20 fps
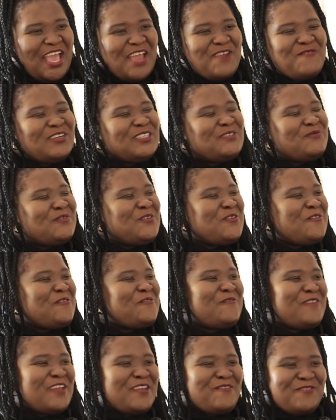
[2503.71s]
And what's been your
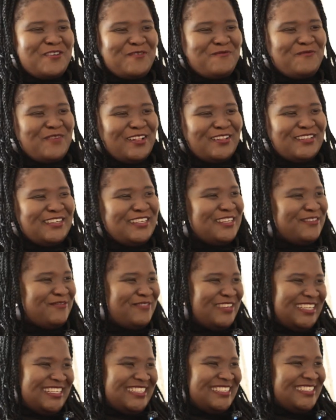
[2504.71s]
favorite balcony
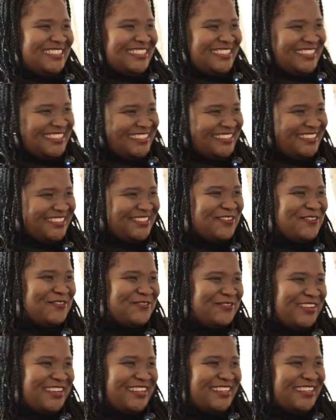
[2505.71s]
mix so
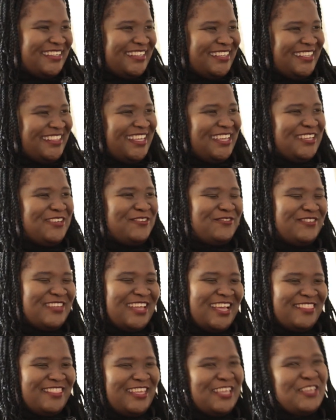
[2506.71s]
far that you've
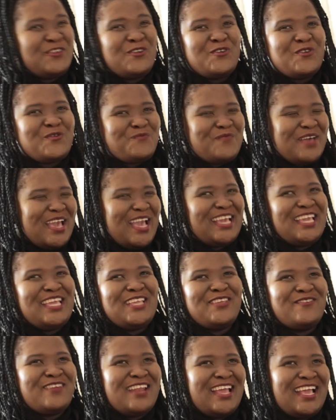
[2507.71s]
done? That you look back
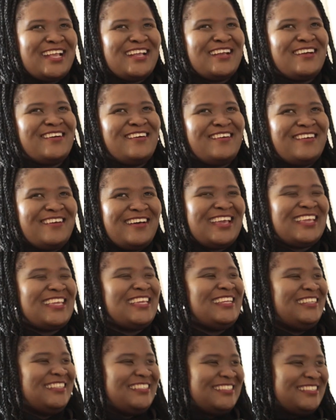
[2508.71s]
and you're like, I
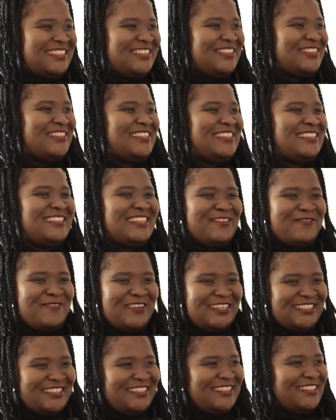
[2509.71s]
can listen to this and
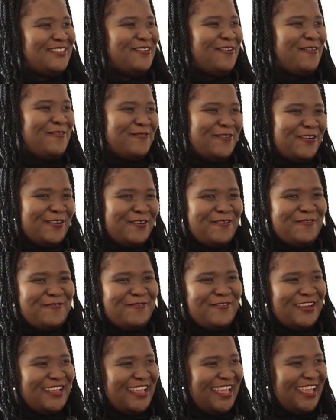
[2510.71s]
watch this over and
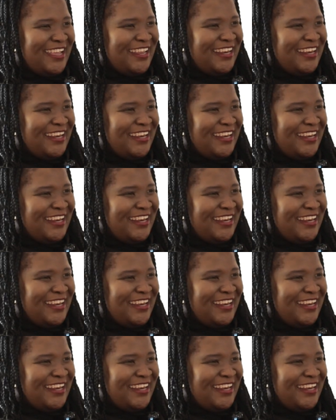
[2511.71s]
over again.